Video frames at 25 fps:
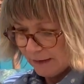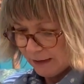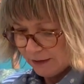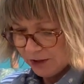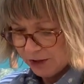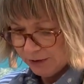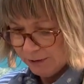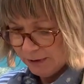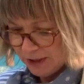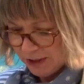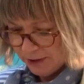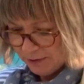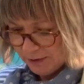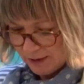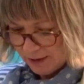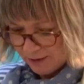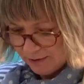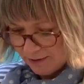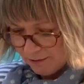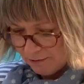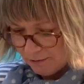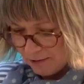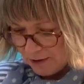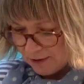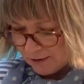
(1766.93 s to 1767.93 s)
Should we do
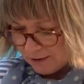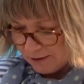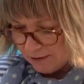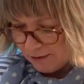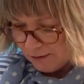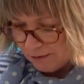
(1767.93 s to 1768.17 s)
another one?